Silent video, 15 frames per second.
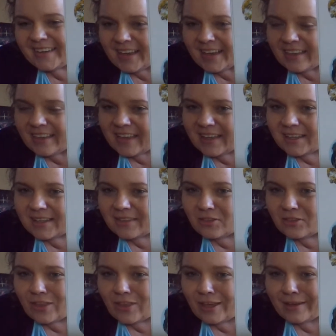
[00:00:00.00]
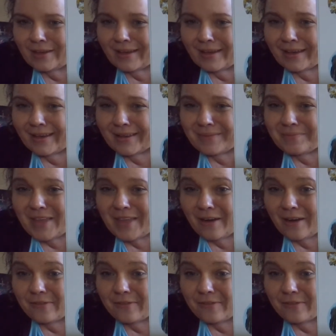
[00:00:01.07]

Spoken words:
and that they are